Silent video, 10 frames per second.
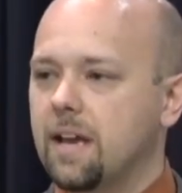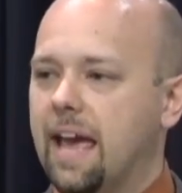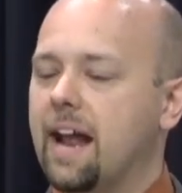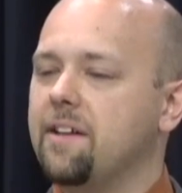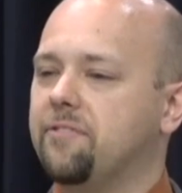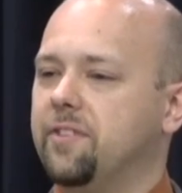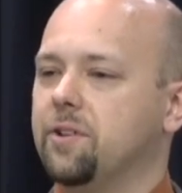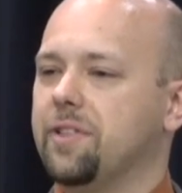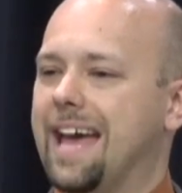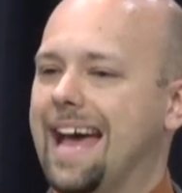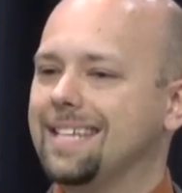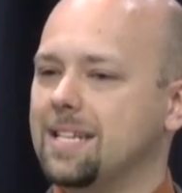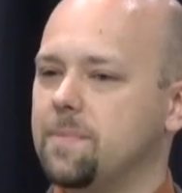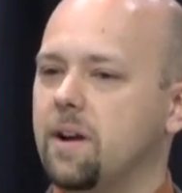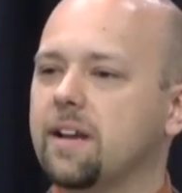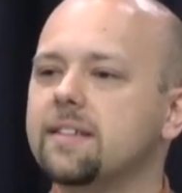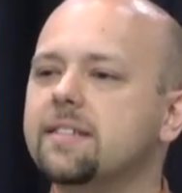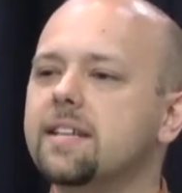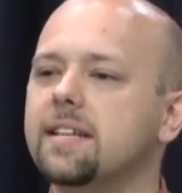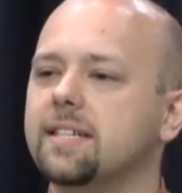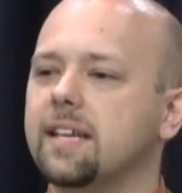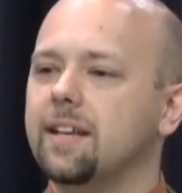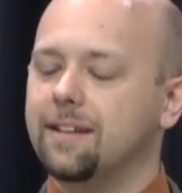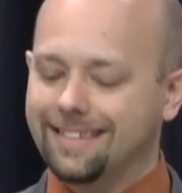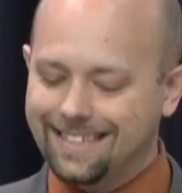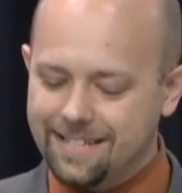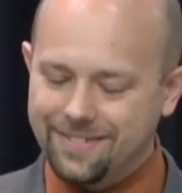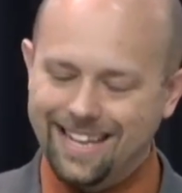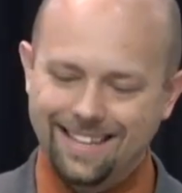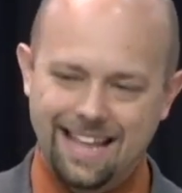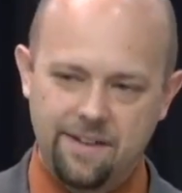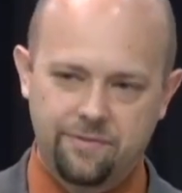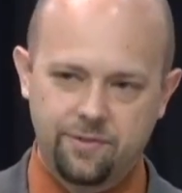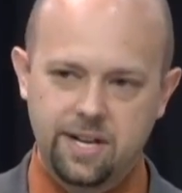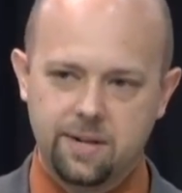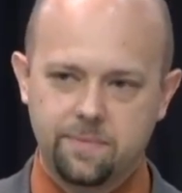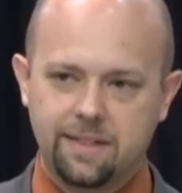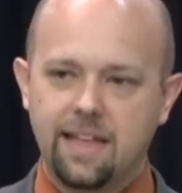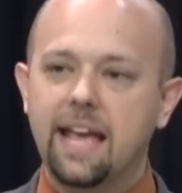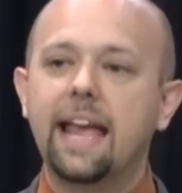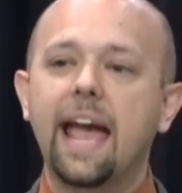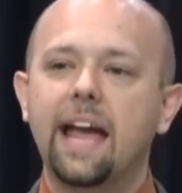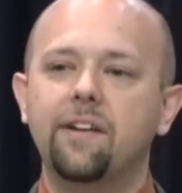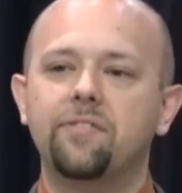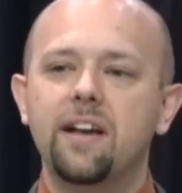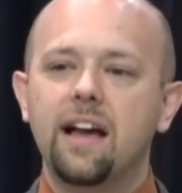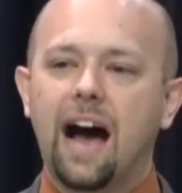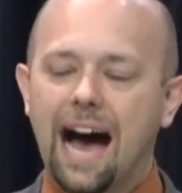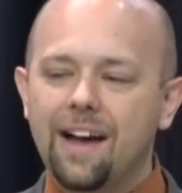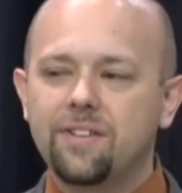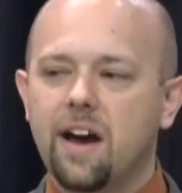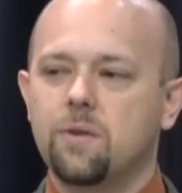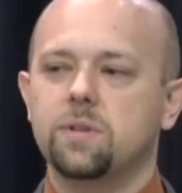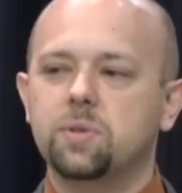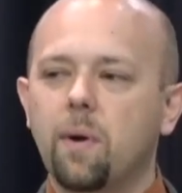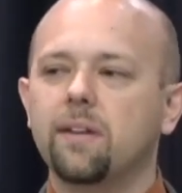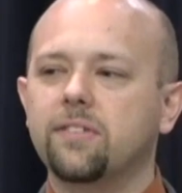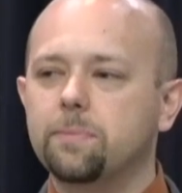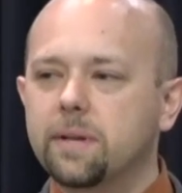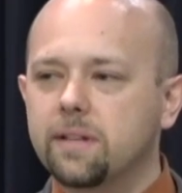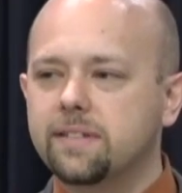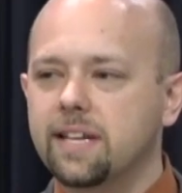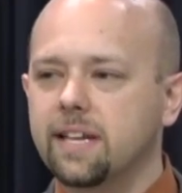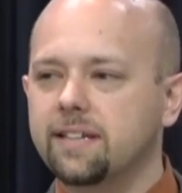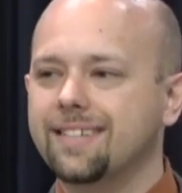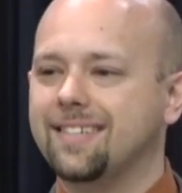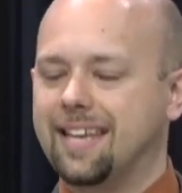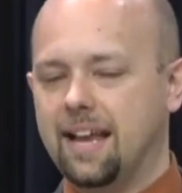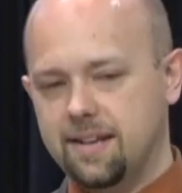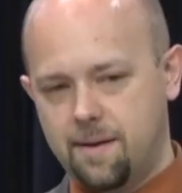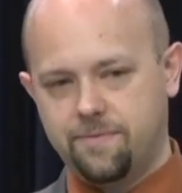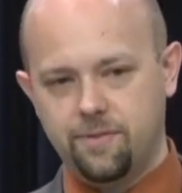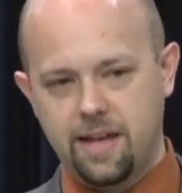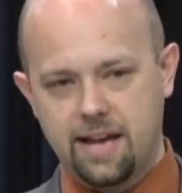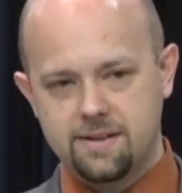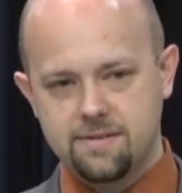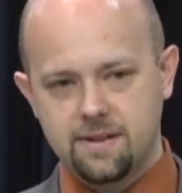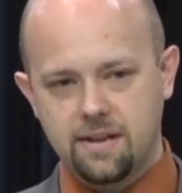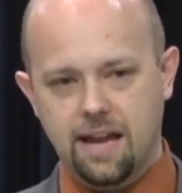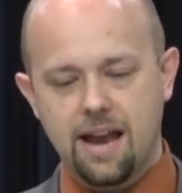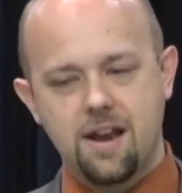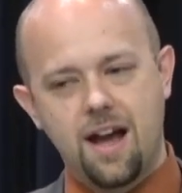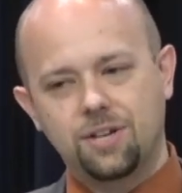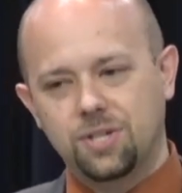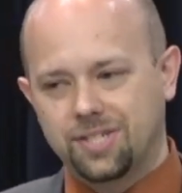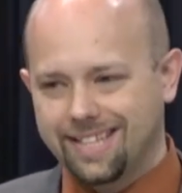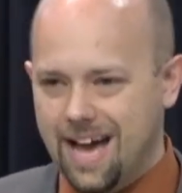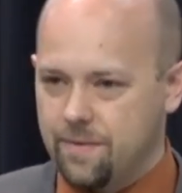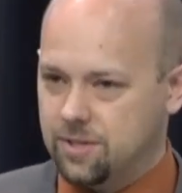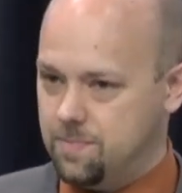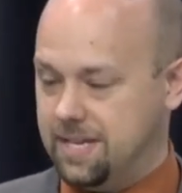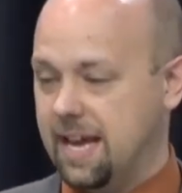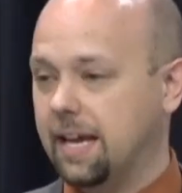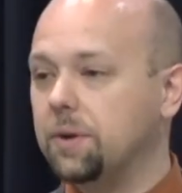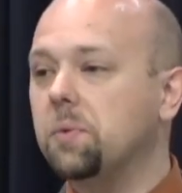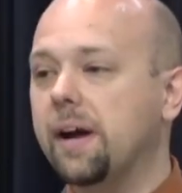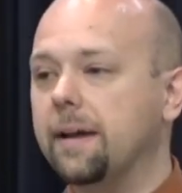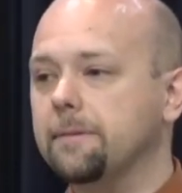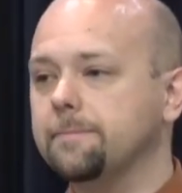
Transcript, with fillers: And I feel that as an American citizen, living in that freedom that they gave, I've got a responsibility to stand up for that and not just allow it to be taken away.